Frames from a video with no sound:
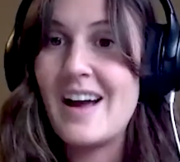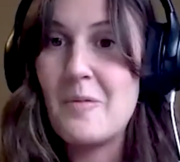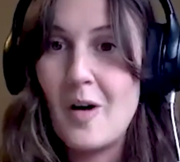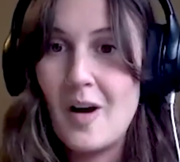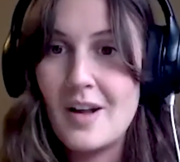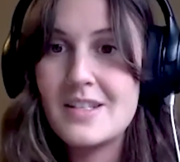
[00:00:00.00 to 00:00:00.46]

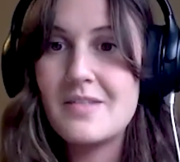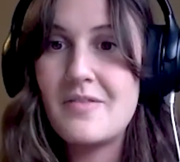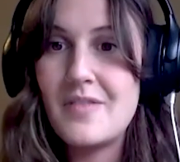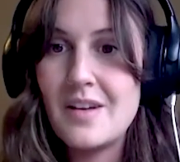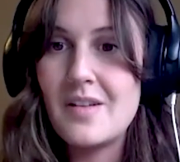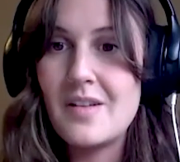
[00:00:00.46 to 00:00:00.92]
i want
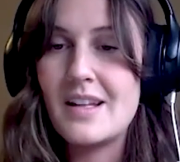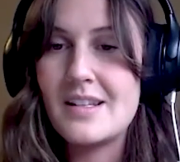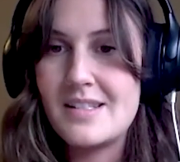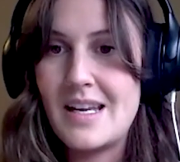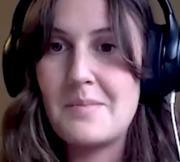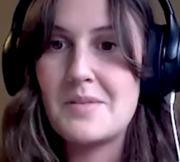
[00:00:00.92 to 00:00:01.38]
to feel
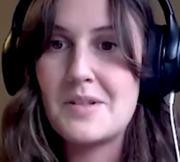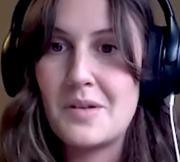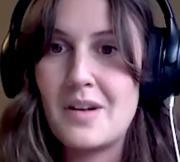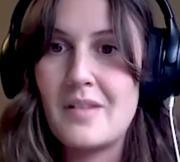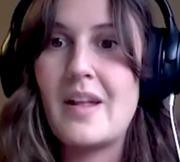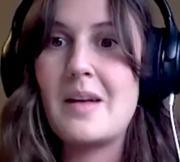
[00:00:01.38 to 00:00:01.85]
that same
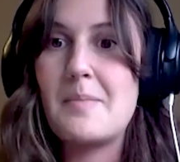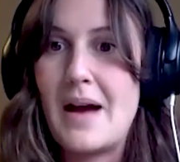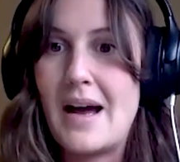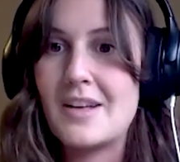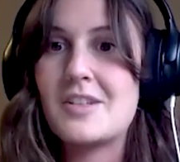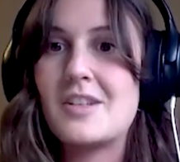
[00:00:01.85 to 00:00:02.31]
sort of like
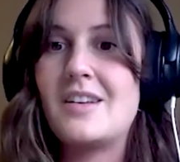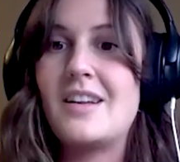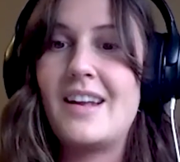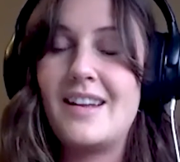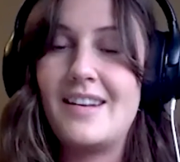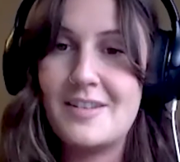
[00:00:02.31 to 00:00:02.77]

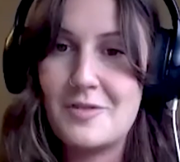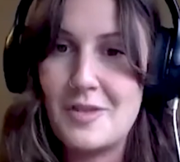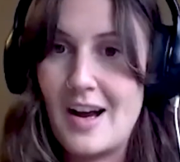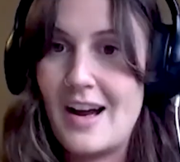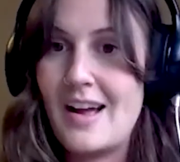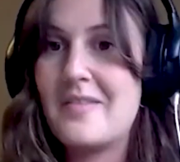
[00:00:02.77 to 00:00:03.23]
passion and
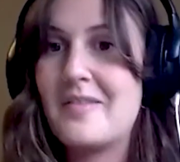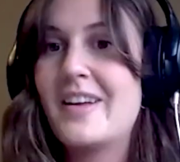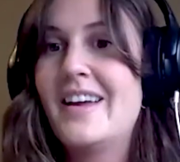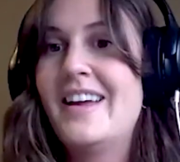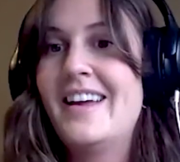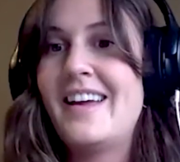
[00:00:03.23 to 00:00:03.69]
drive